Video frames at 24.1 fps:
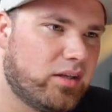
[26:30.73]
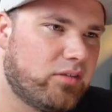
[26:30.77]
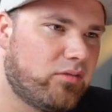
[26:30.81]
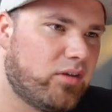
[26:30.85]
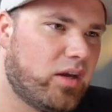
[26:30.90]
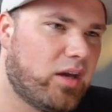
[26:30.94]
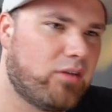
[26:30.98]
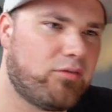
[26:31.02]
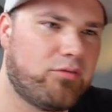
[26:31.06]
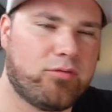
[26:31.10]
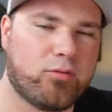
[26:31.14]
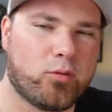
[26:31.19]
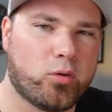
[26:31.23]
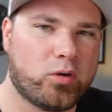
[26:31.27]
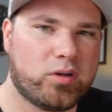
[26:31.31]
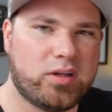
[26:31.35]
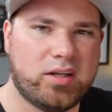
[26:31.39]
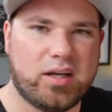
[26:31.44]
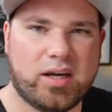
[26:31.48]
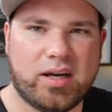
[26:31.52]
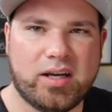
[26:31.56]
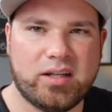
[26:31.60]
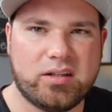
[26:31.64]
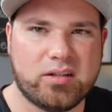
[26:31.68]
If you have
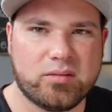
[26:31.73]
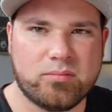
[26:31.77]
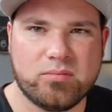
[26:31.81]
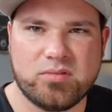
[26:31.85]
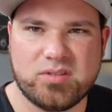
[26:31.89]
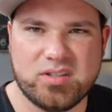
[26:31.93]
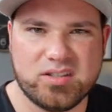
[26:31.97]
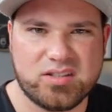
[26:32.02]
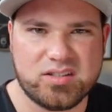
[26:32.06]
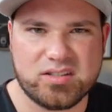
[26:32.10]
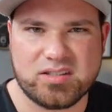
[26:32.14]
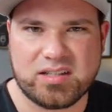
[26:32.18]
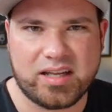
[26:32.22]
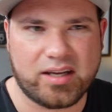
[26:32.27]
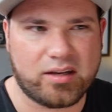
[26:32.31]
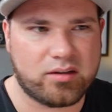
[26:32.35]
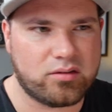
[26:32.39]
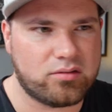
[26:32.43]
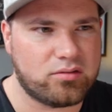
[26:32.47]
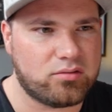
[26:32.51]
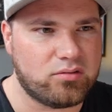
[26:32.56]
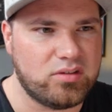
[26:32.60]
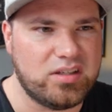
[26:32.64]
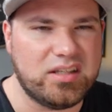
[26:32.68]
40 items, this is like
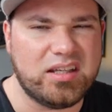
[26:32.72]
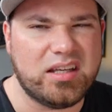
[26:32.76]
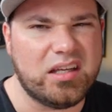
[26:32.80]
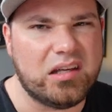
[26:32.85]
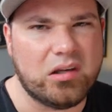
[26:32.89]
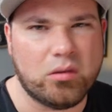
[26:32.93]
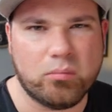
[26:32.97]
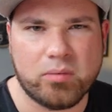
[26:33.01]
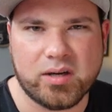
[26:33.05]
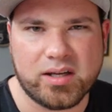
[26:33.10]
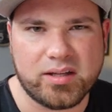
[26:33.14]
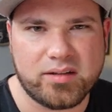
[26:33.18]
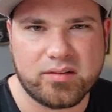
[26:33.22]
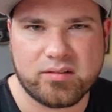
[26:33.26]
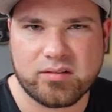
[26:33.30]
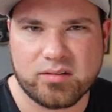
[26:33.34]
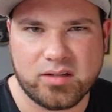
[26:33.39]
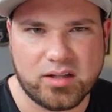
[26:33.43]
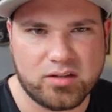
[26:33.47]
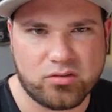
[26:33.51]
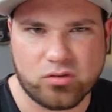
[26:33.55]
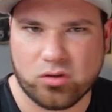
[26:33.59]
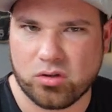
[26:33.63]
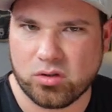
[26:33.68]
3 kilobytes.
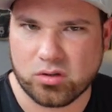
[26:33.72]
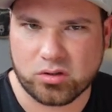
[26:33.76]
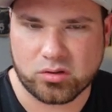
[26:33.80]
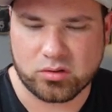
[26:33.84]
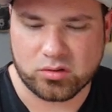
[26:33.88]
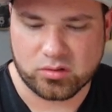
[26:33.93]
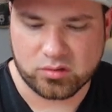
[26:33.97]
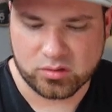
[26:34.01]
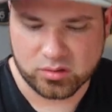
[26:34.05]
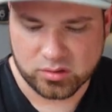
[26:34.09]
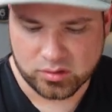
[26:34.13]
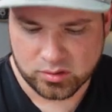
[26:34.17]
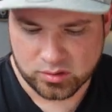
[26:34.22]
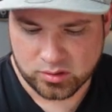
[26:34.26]
It's all good.